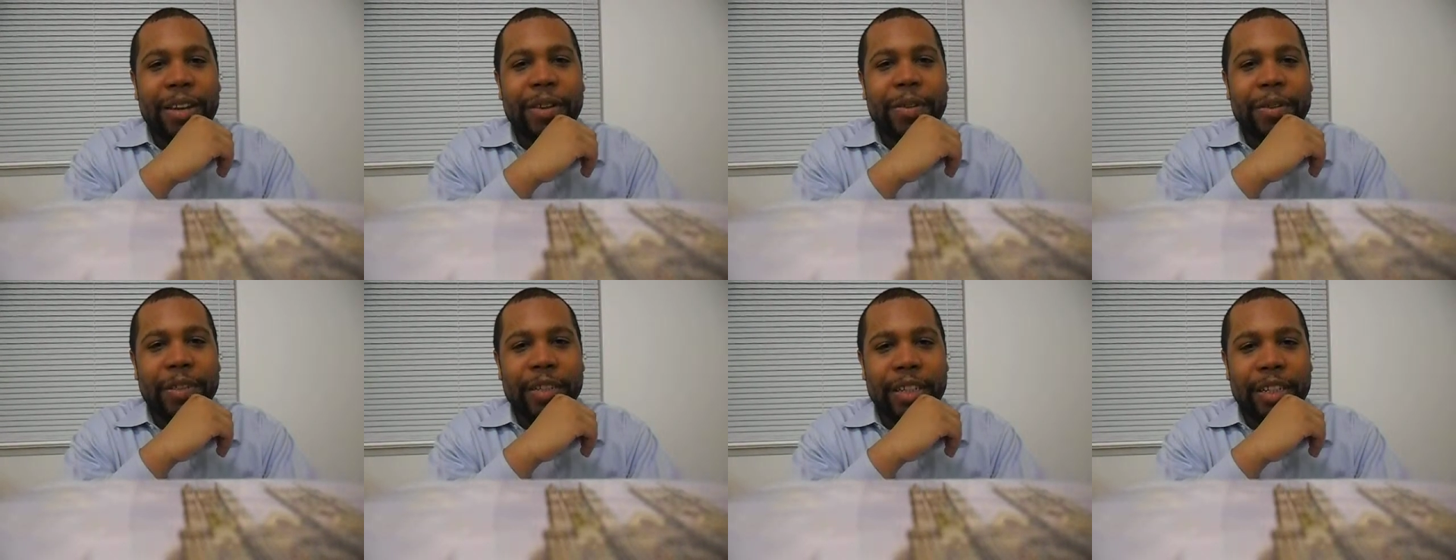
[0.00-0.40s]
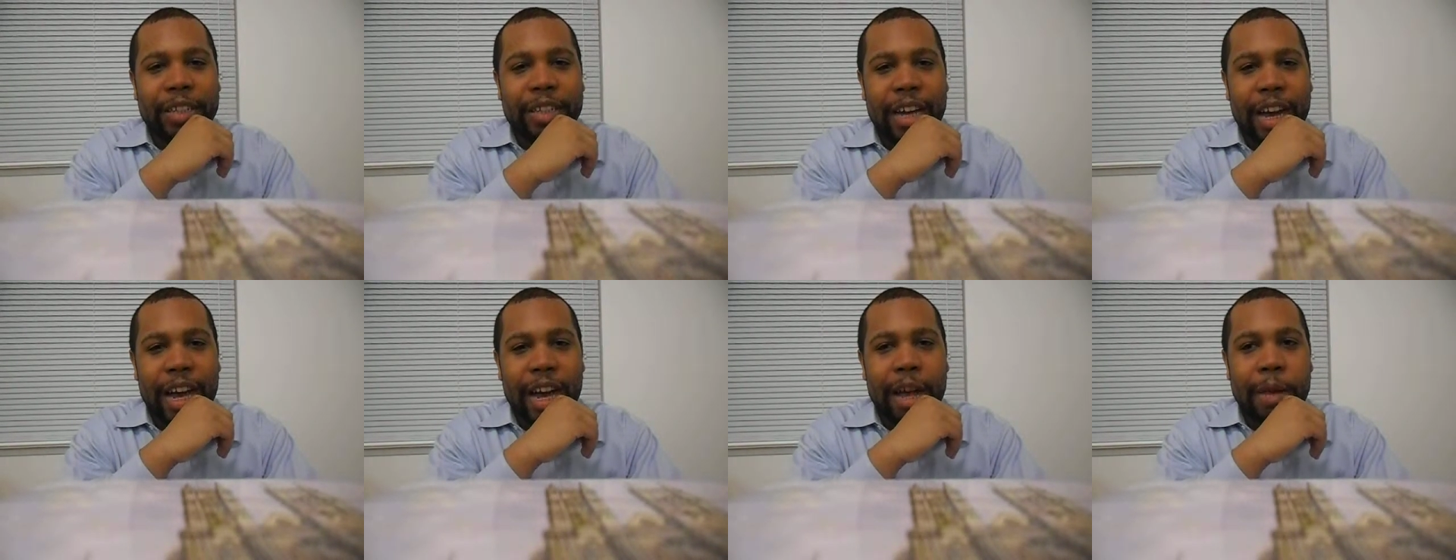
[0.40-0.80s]
It was good
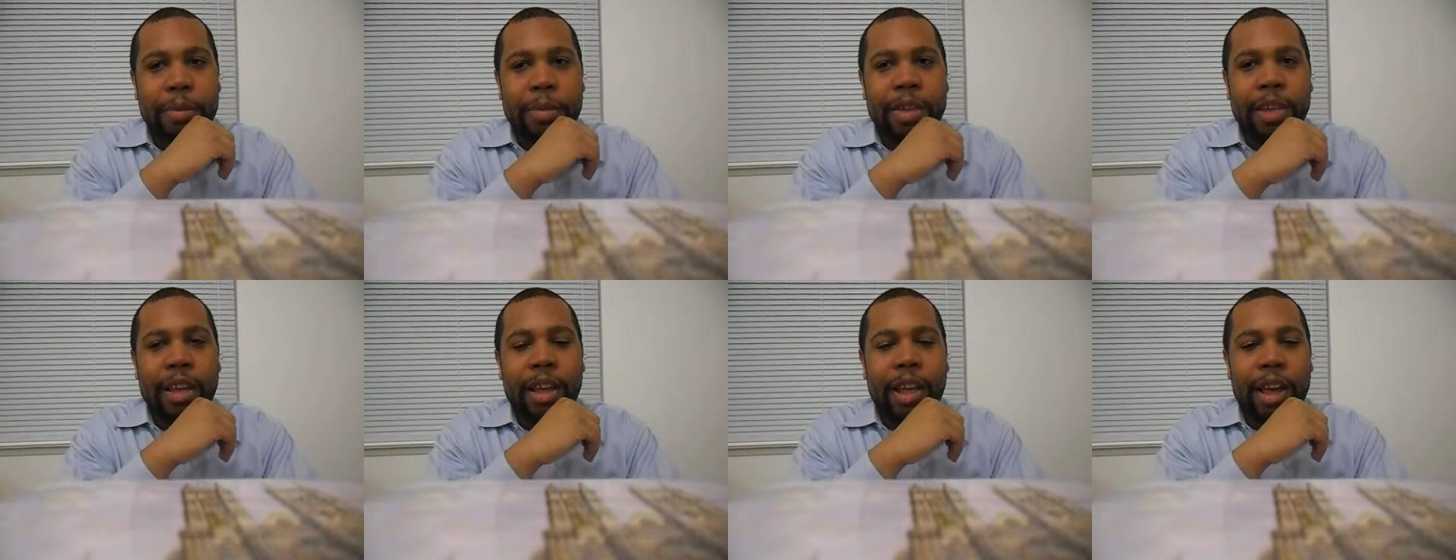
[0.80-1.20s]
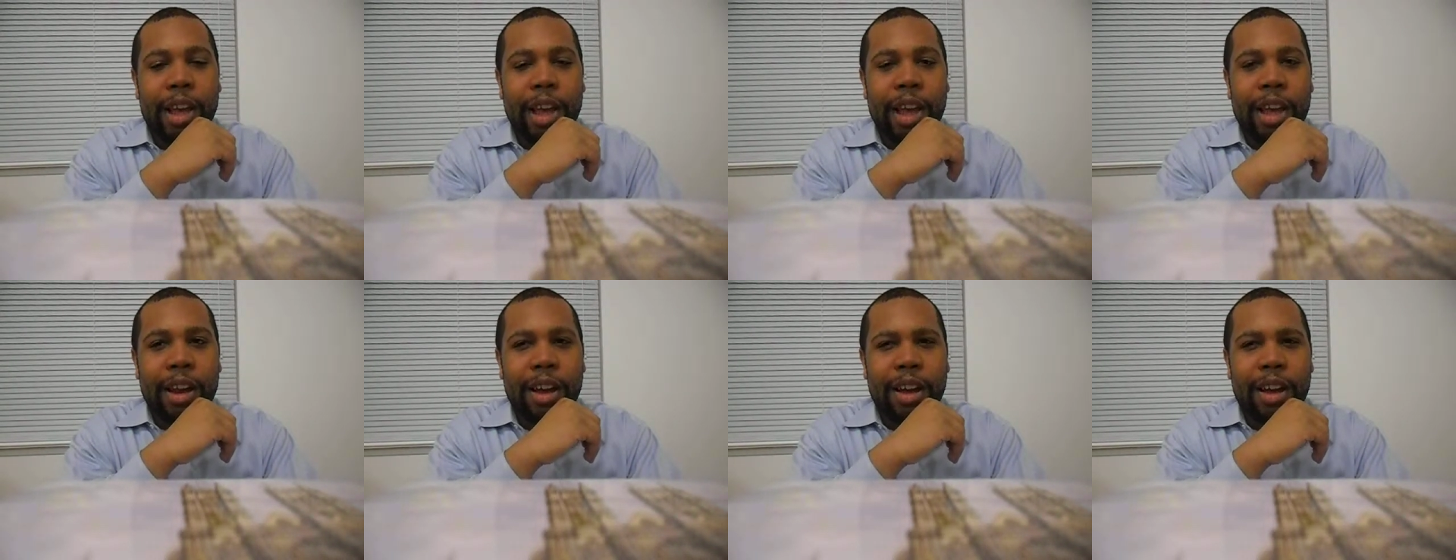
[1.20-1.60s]
times,
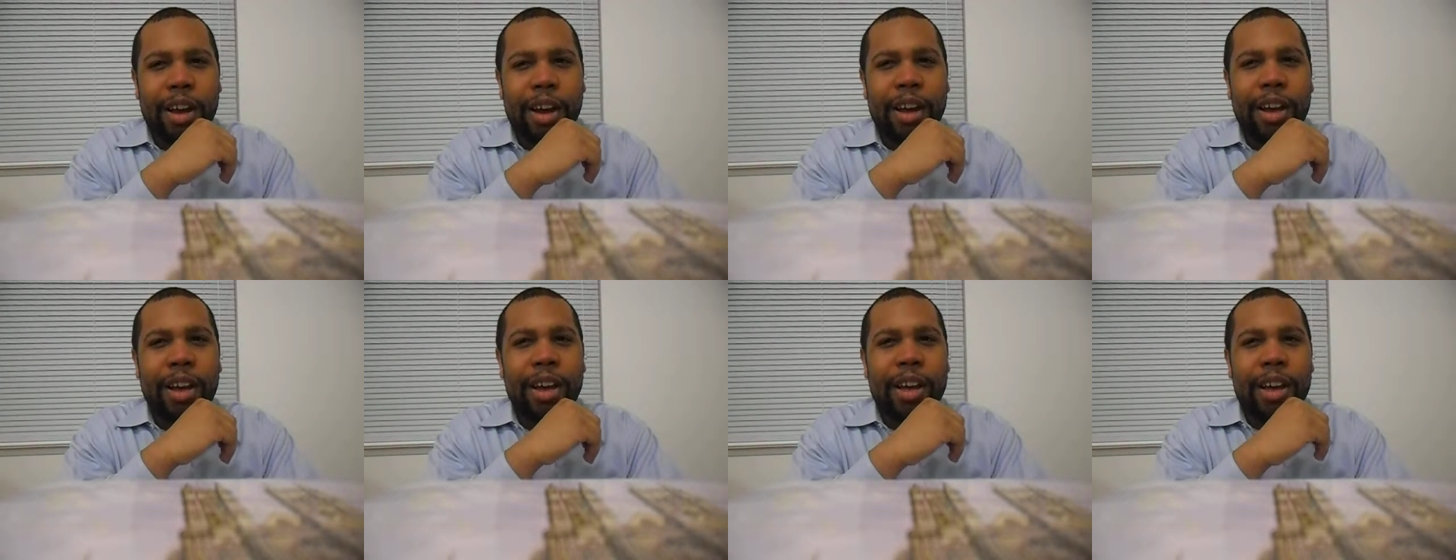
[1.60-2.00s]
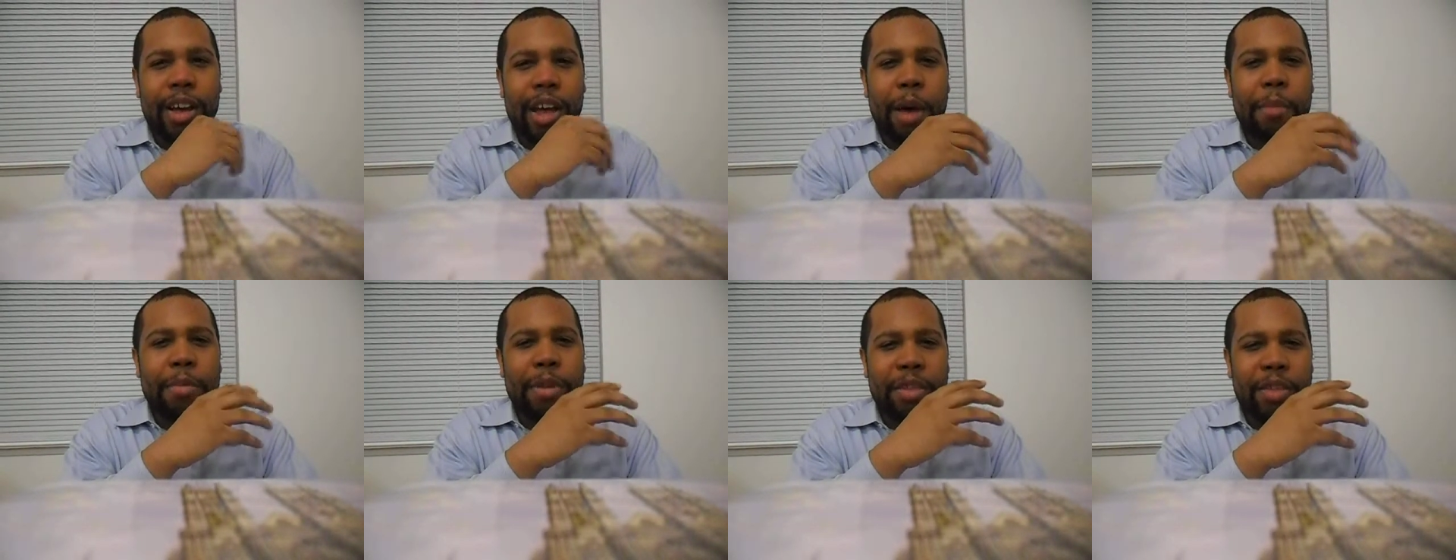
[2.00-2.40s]
and
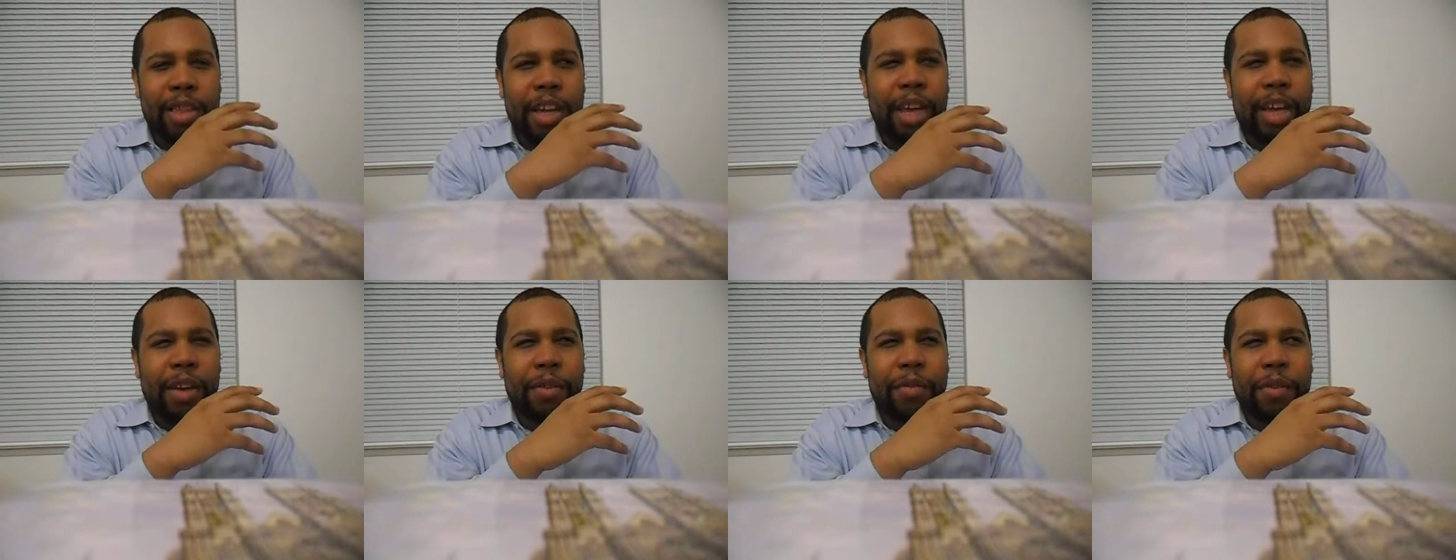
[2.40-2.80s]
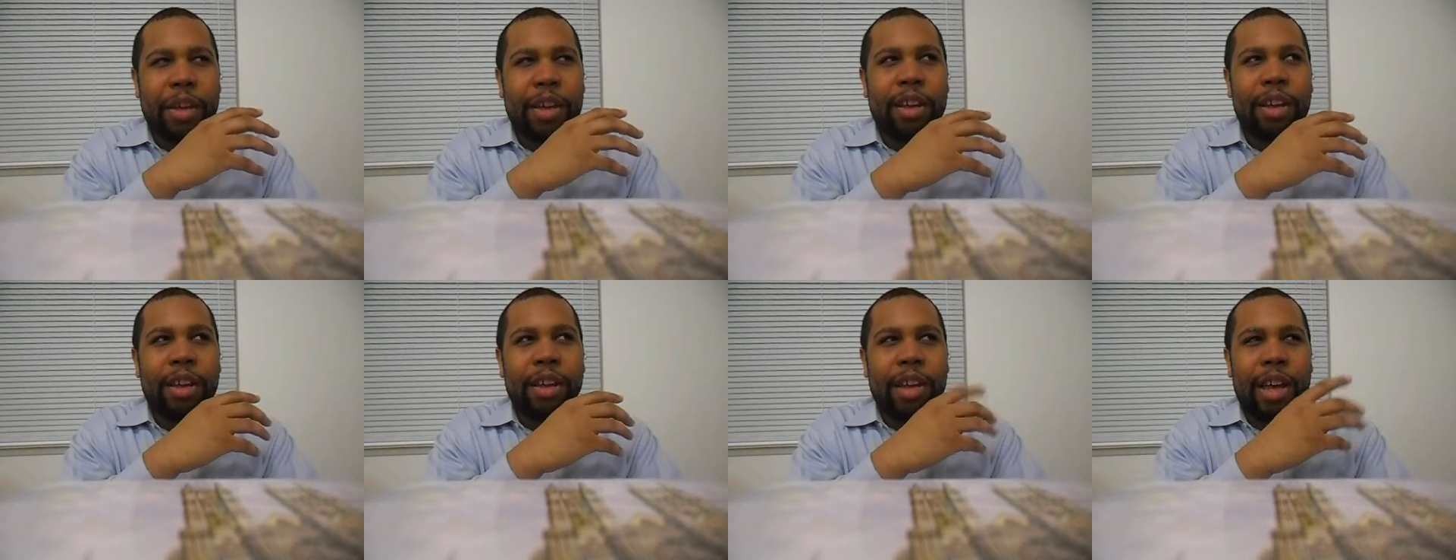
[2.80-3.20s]
come to think of
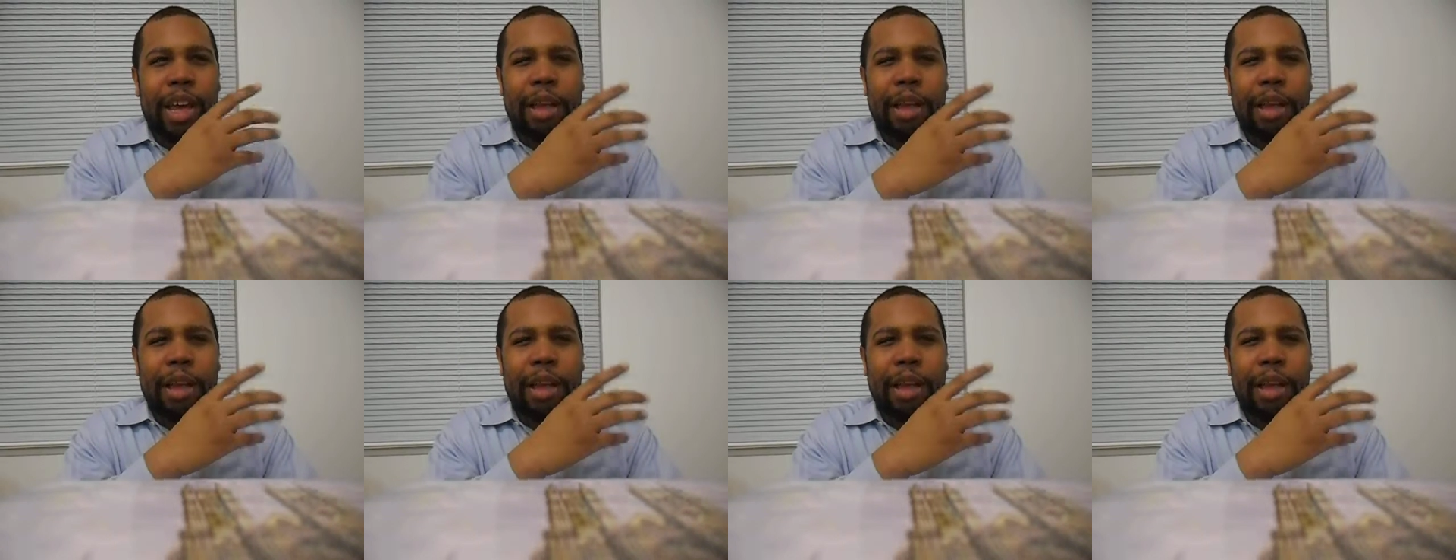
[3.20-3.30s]
it,